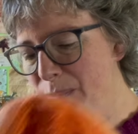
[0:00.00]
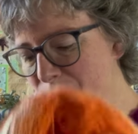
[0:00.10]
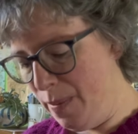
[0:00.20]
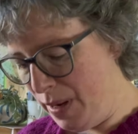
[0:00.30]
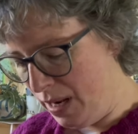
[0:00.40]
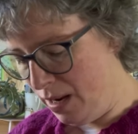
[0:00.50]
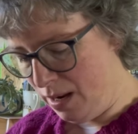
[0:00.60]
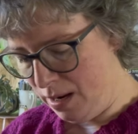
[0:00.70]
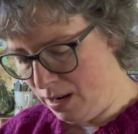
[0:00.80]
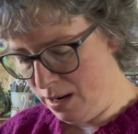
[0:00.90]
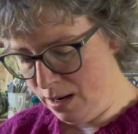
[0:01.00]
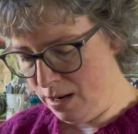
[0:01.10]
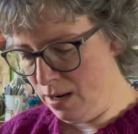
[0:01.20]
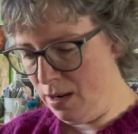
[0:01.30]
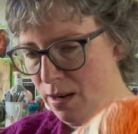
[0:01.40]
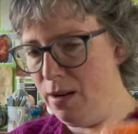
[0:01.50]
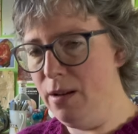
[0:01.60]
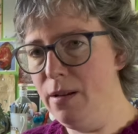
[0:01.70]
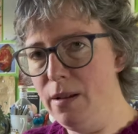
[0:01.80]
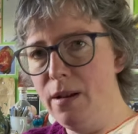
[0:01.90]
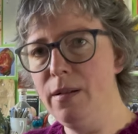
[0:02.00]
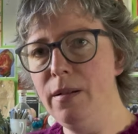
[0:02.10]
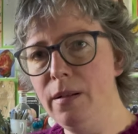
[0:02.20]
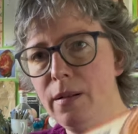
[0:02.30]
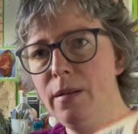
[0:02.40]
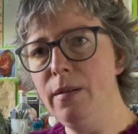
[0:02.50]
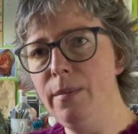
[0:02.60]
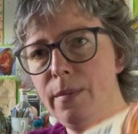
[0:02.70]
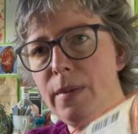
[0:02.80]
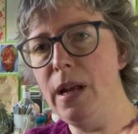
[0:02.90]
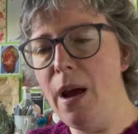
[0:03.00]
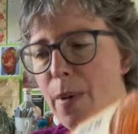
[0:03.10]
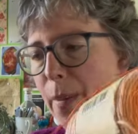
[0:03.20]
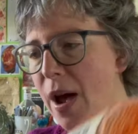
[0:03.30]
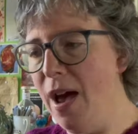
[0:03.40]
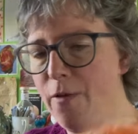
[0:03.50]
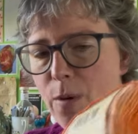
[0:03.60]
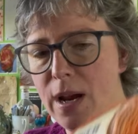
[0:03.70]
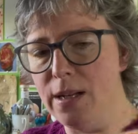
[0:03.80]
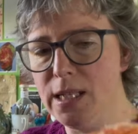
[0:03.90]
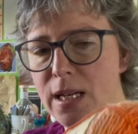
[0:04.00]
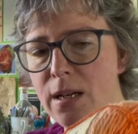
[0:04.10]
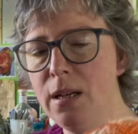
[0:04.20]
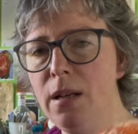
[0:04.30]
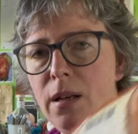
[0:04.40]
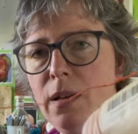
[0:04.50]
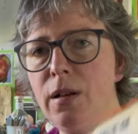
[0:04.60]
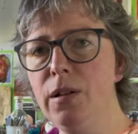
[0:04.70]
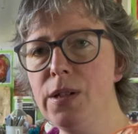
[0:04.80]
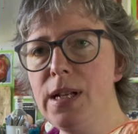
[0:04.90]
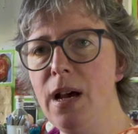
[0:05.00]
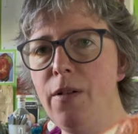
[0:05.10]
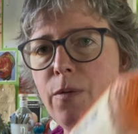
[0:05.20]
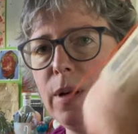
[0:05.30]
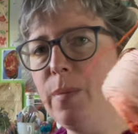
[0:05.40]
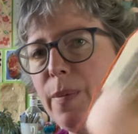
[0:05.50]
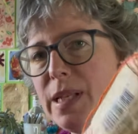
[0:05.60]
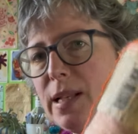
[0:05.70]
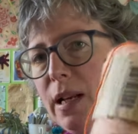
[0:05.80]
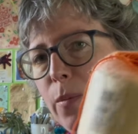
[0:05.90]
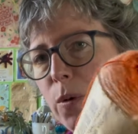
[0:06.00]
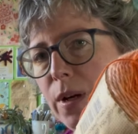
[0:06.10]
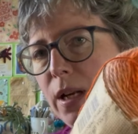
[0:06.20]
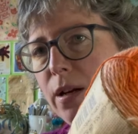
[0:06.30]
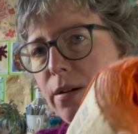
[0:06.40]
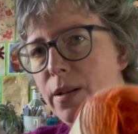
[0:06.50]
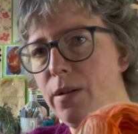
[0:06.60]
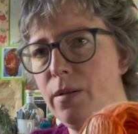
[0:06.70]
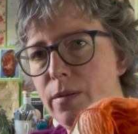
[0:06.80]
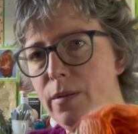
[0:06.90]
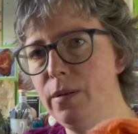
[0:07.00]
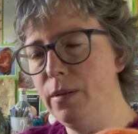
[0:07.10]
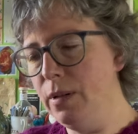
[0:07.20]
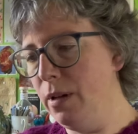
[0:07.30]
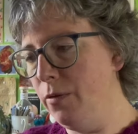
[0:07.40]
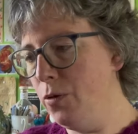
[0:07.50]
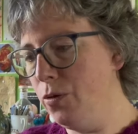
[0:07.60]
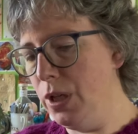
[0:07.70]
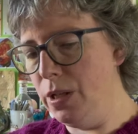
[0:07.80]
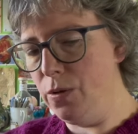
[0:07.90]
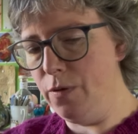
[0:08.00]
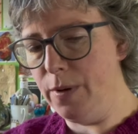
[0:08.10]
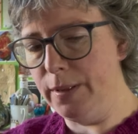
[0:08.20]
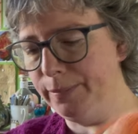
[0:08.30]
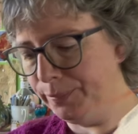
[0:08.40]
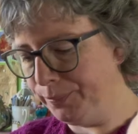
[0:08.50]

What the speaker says: Maybe, yeah, I'm about halfway, I'd say. Close to halfway, maybe slightly more in here than I've crocheted so far.